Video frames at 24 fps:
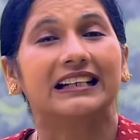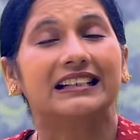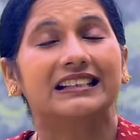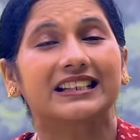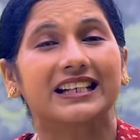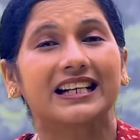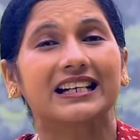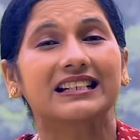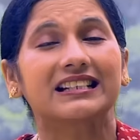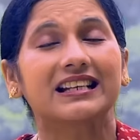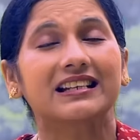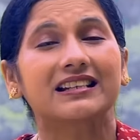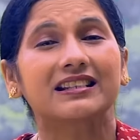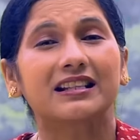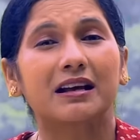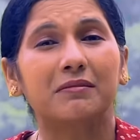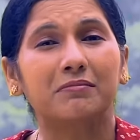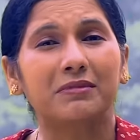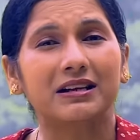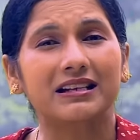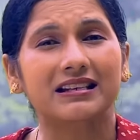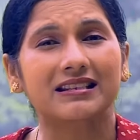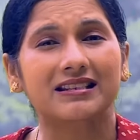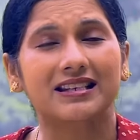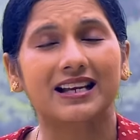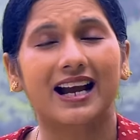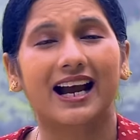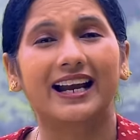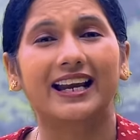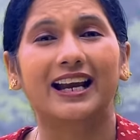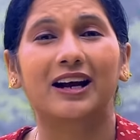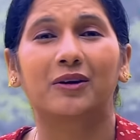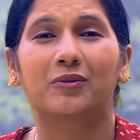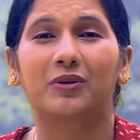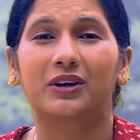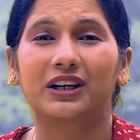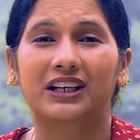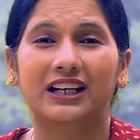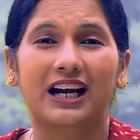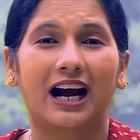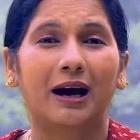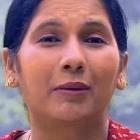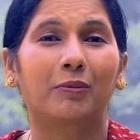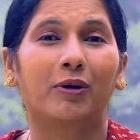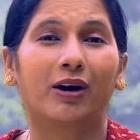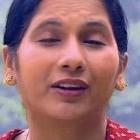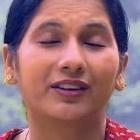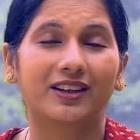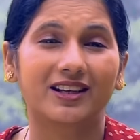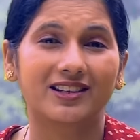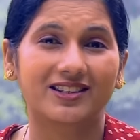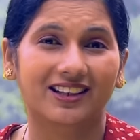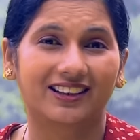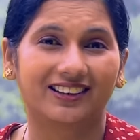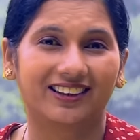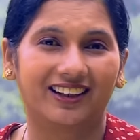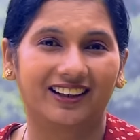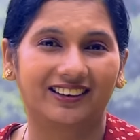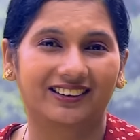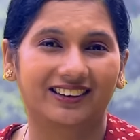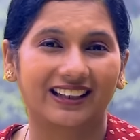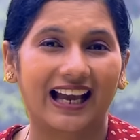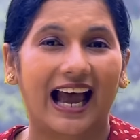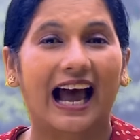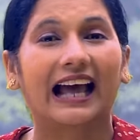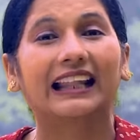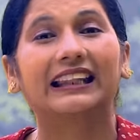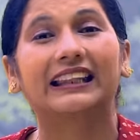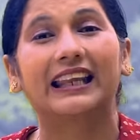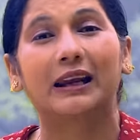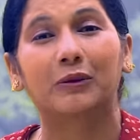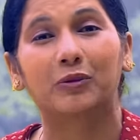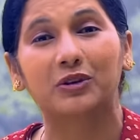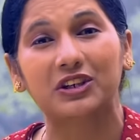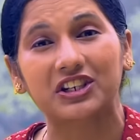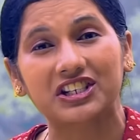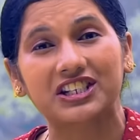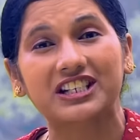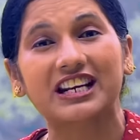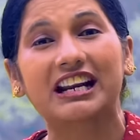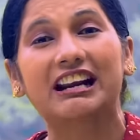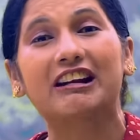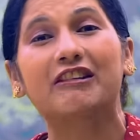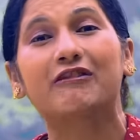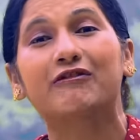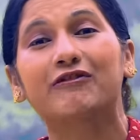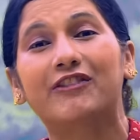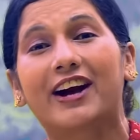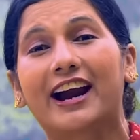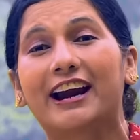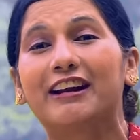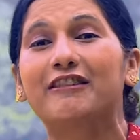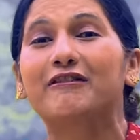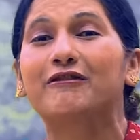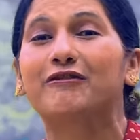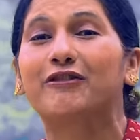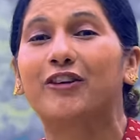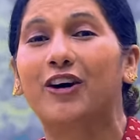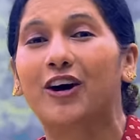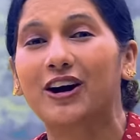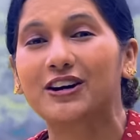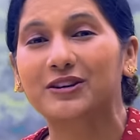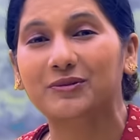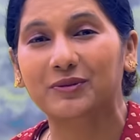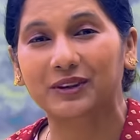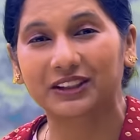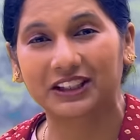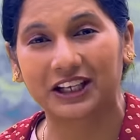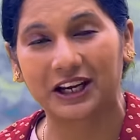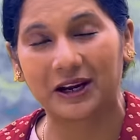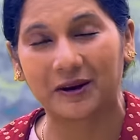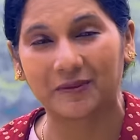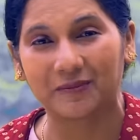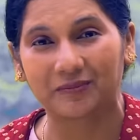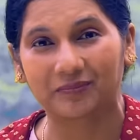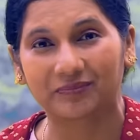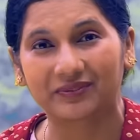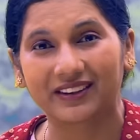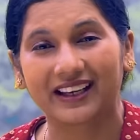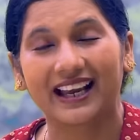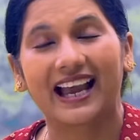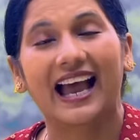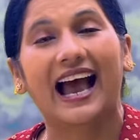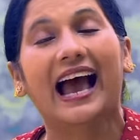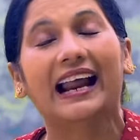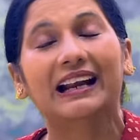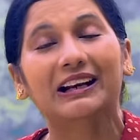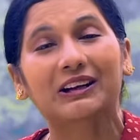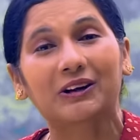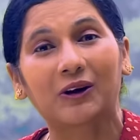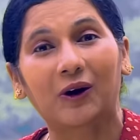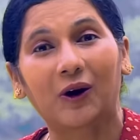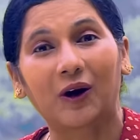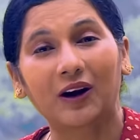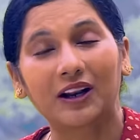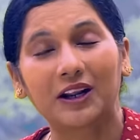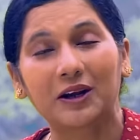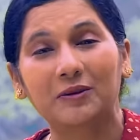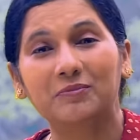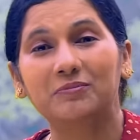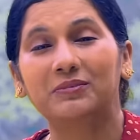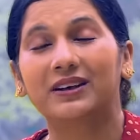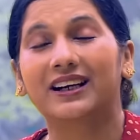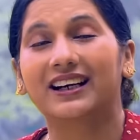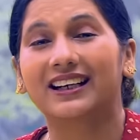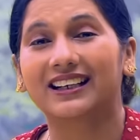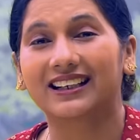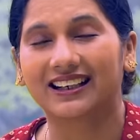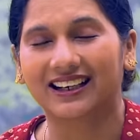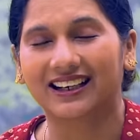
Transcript: Jesus the Messiah would come on this earth and they would still find fault with him and call him a